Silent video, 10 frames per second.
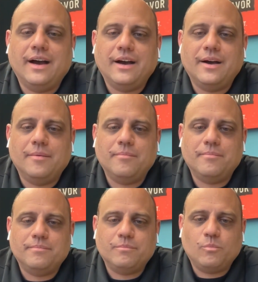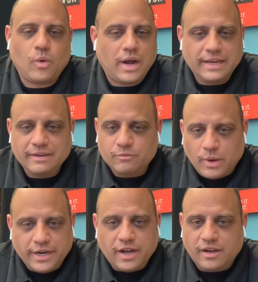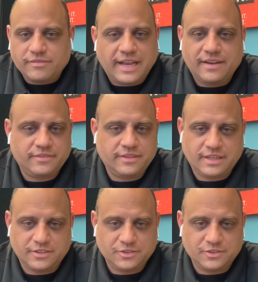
Um, why write off half of the